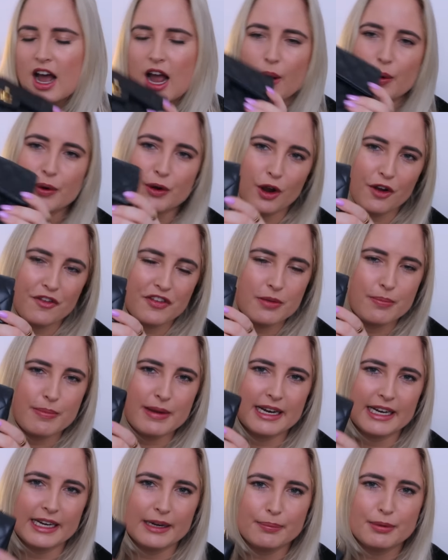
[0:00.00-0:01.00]
I would go for the
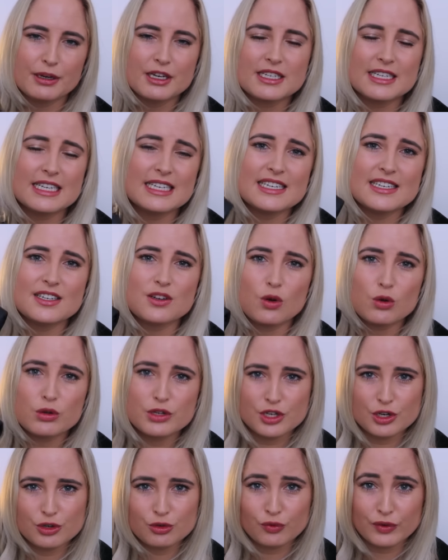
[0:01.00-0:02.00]
Mini, because this is
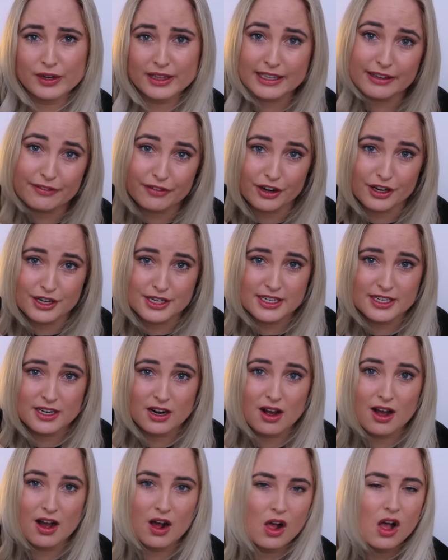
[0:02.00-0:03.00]
also really
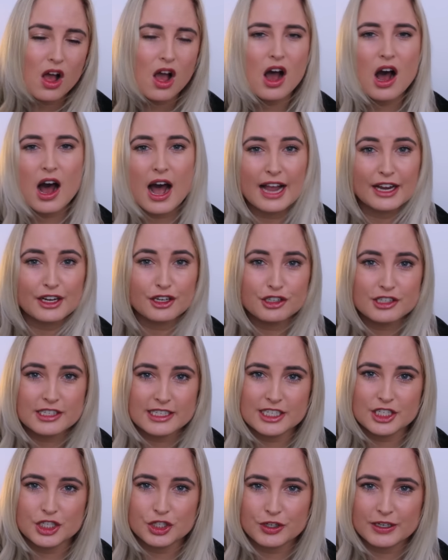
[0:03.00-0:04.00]
versatile. I use
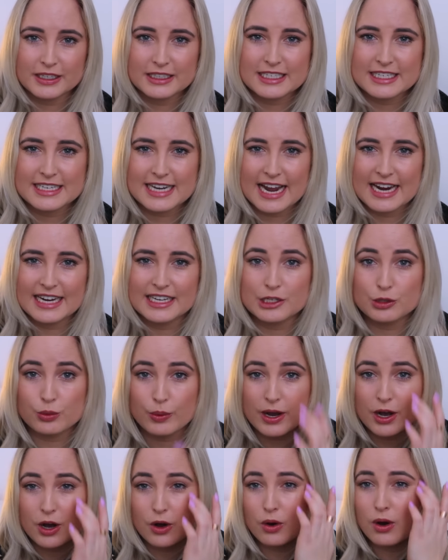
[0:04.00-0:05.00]
this during the day as
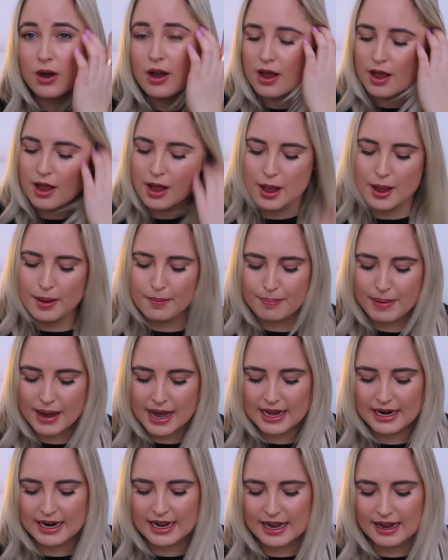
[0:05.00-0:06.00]
well.
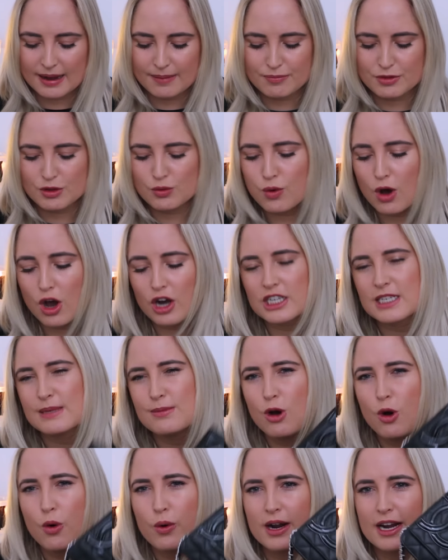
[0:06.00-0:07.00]
But the WOC's
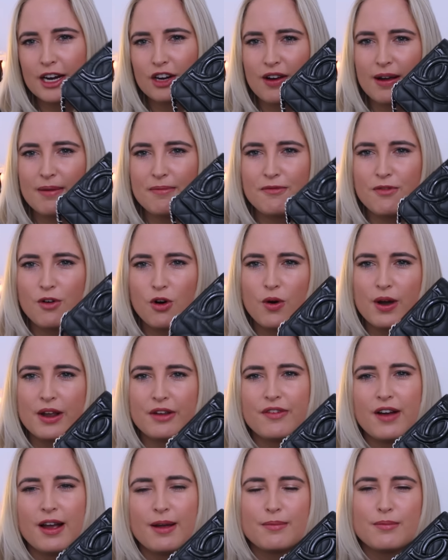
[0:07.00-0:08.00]
more what I grab for
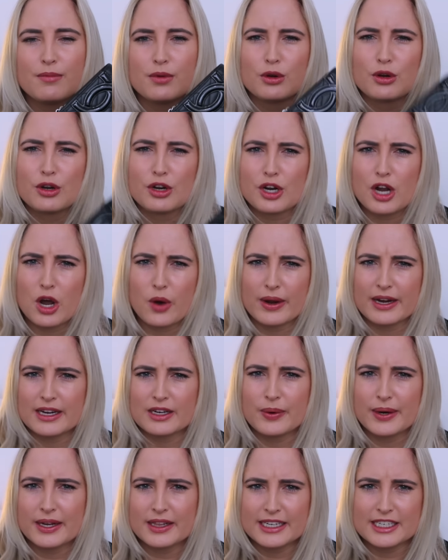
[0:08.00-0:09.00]
if I'm
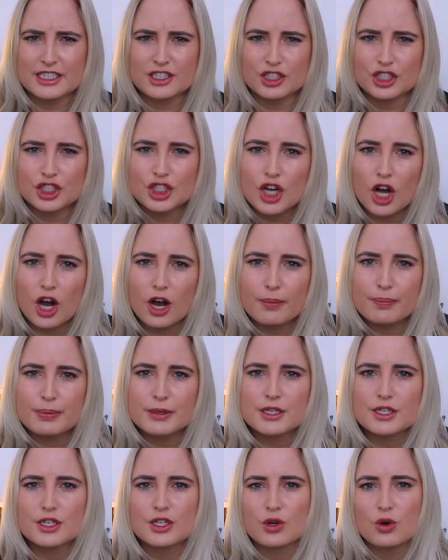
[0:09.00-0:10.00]
going quickly to the
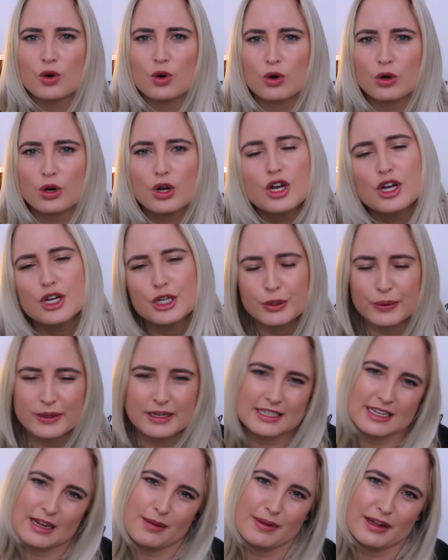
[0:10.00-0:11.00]
shops or
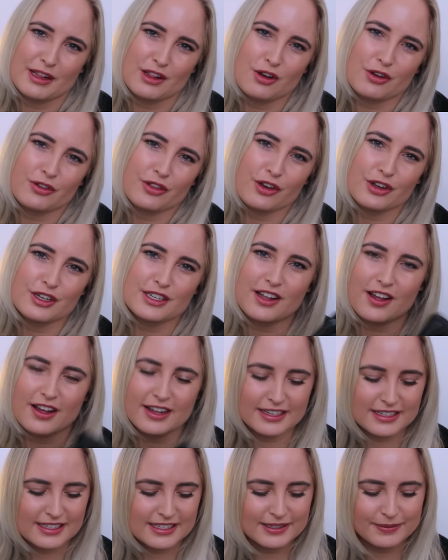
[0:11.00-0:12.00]
doing something along those
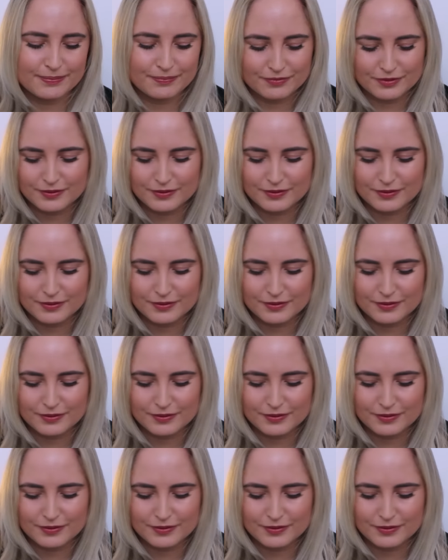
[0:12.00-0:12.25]
lines.